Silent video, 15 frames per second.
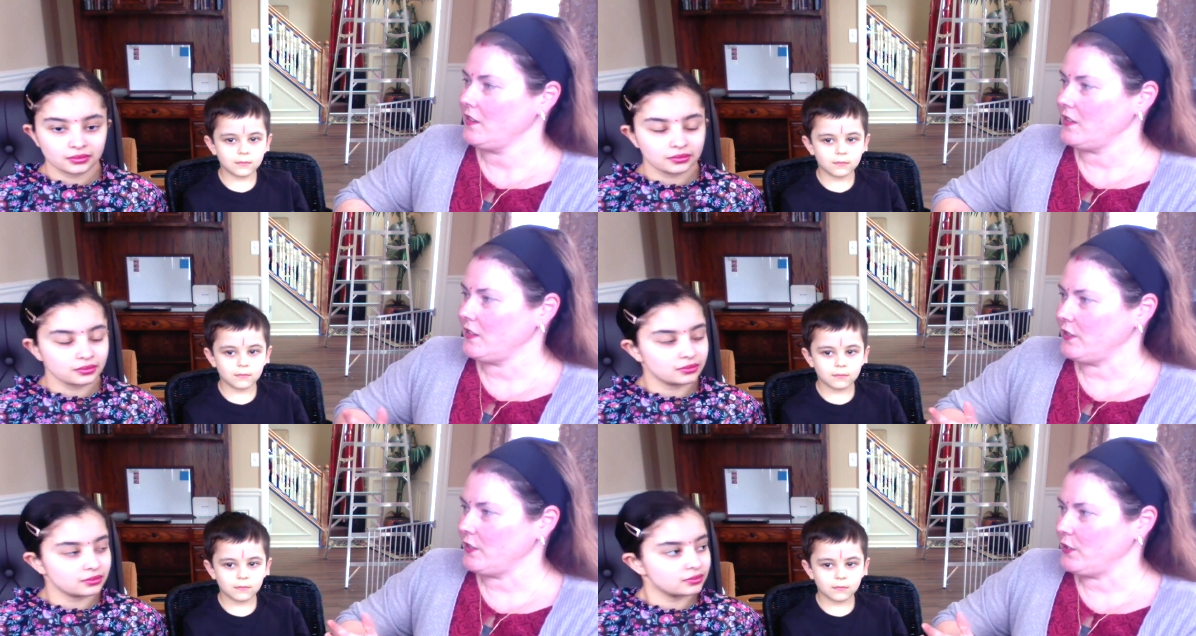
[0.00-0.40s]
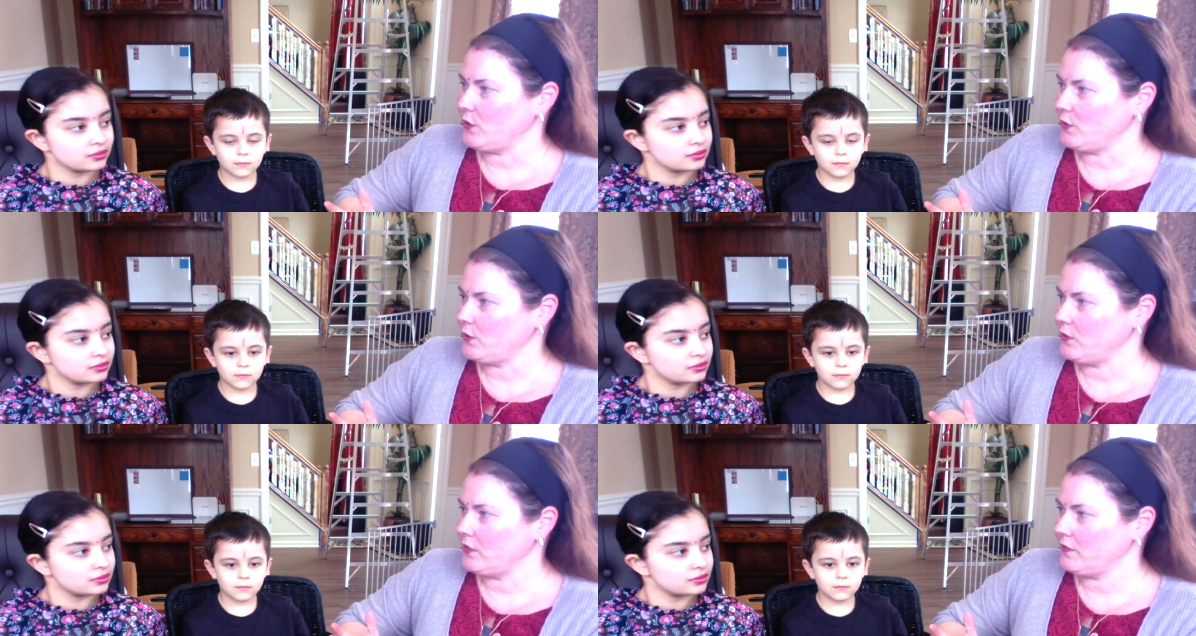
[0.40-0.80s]
Speaker 1: you
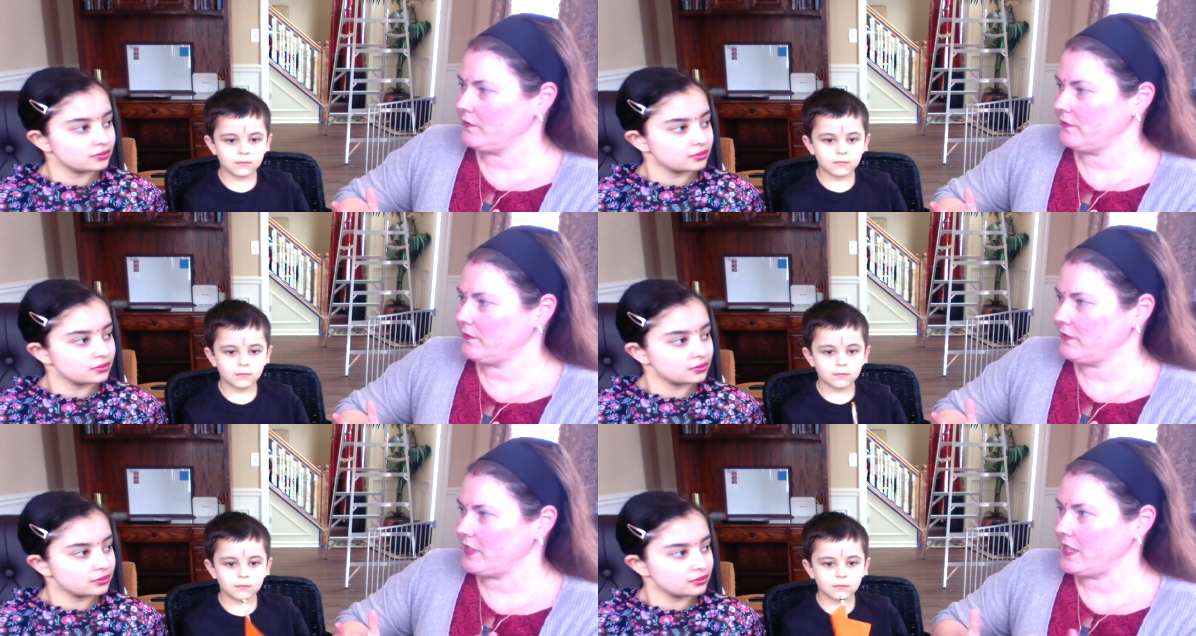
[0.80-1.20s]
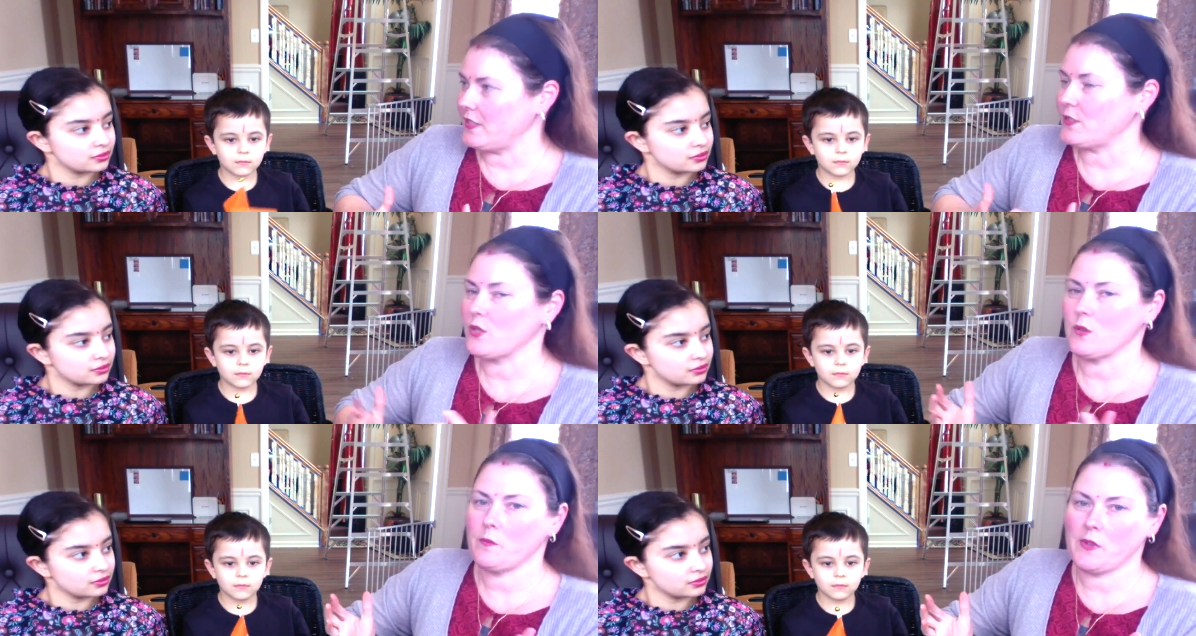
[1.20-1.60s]
know,
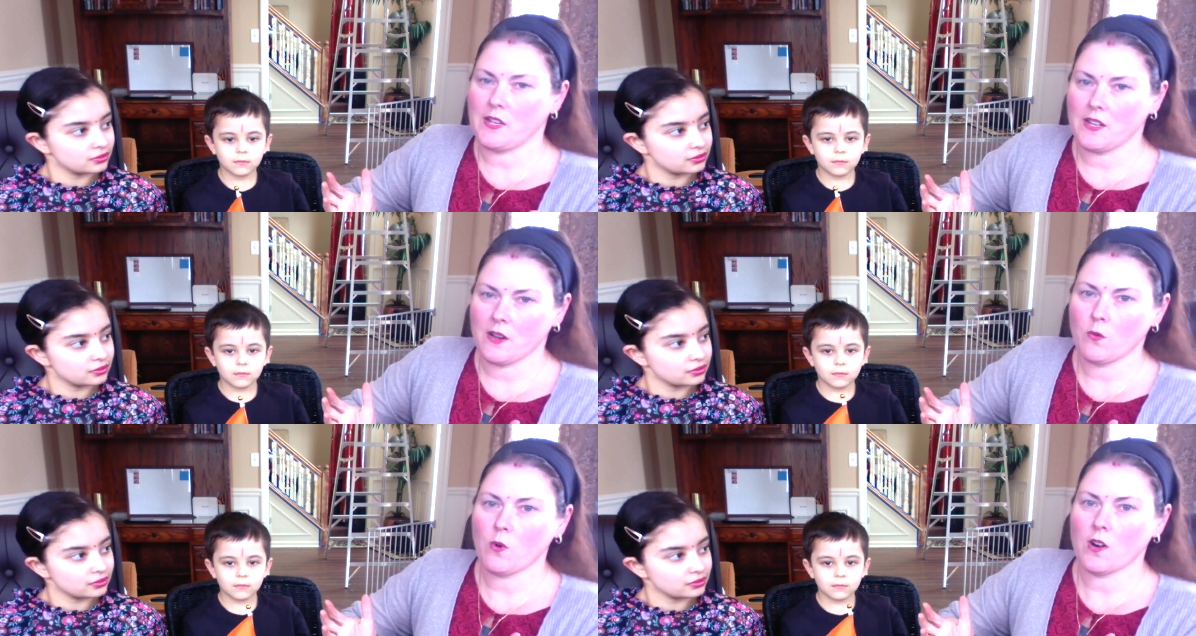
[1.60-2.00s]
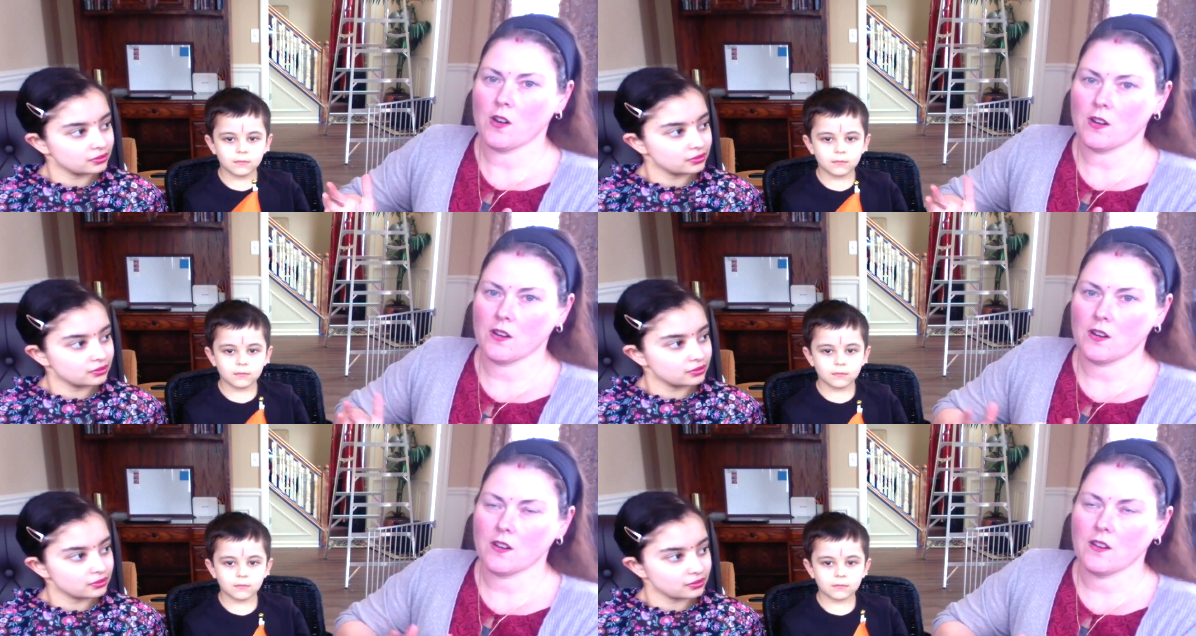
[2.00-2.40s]
needs to be at
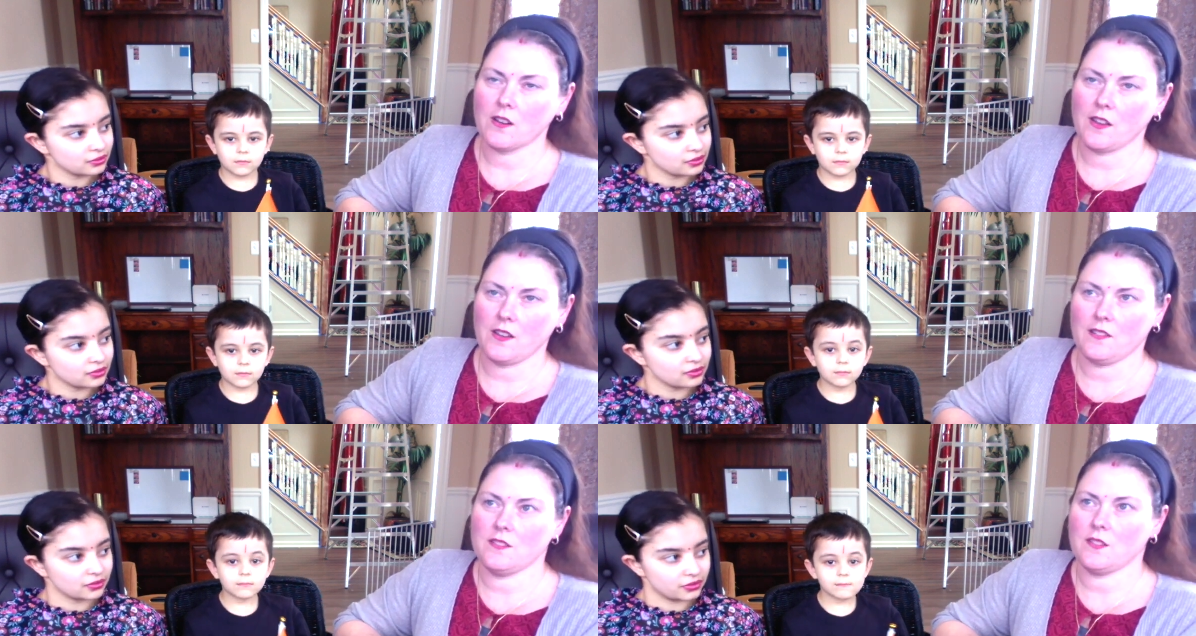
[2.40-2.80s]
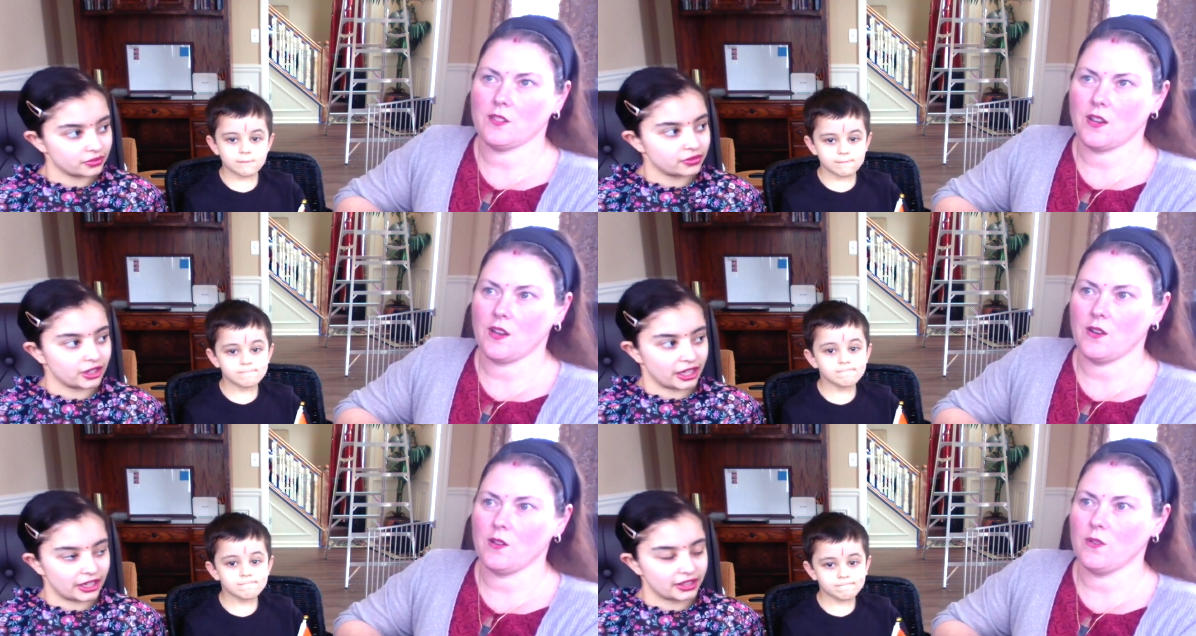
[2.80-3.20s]
work. And
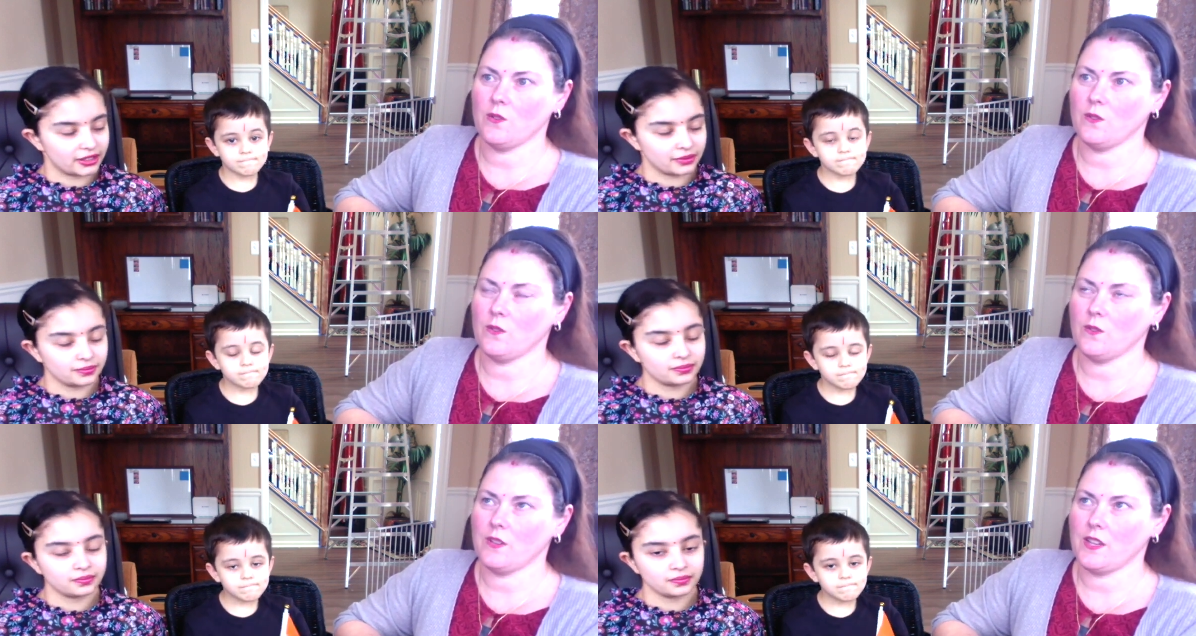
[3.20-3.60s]
so right.